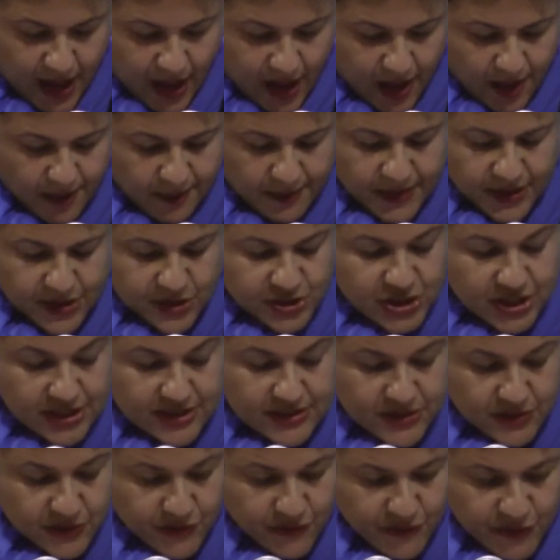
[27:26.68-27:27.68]
Um,
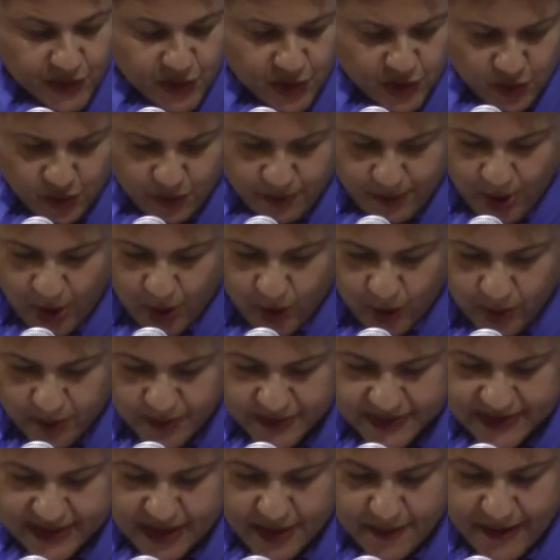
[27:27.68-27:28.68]
just a few
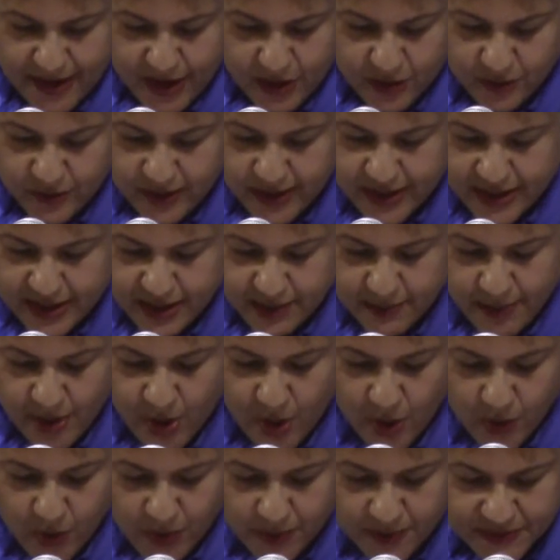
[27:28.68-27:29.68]
poems about writing
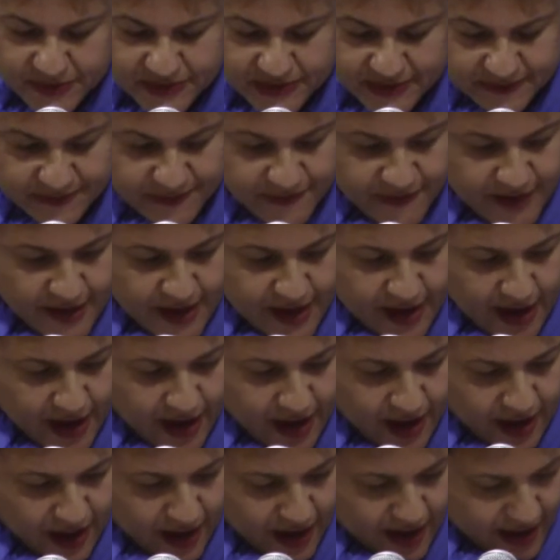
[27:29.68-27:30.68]
poems.
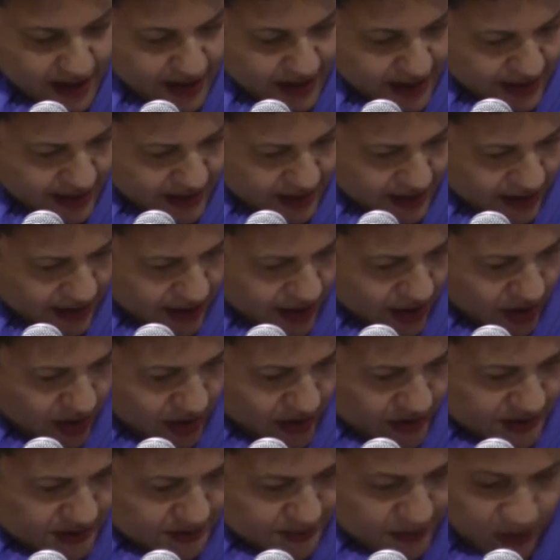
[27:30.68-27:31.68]
Uh, uh,
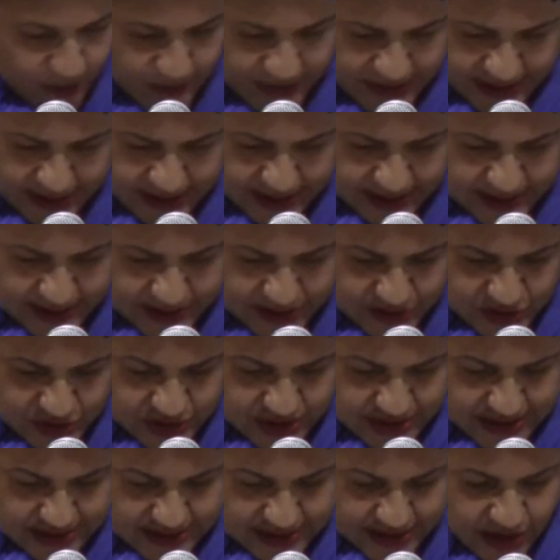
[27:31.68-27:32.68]
Ars Poeticas, though
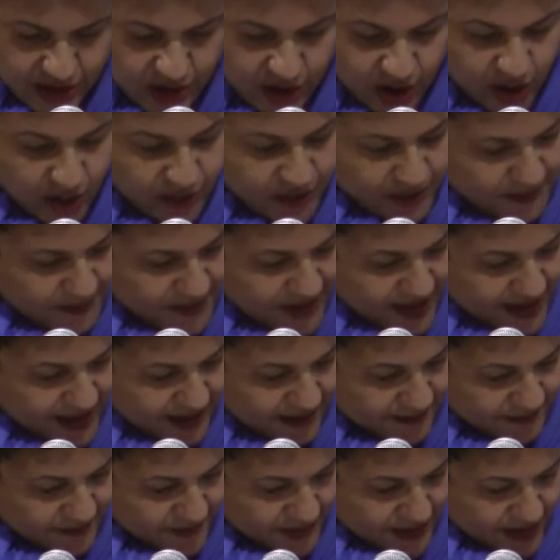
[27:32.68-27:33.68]
she doesn't call them
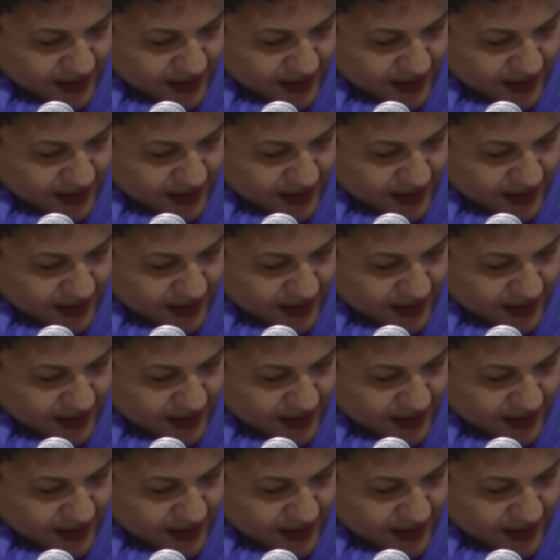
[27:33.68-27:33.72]
that.